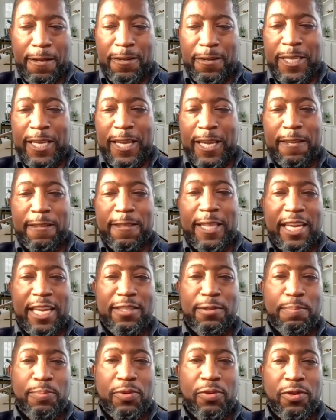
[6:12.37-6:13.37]
Okay,
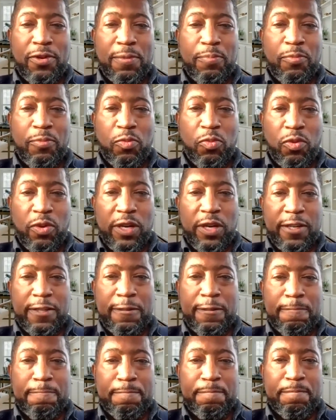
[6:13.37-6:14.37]
that's poem one.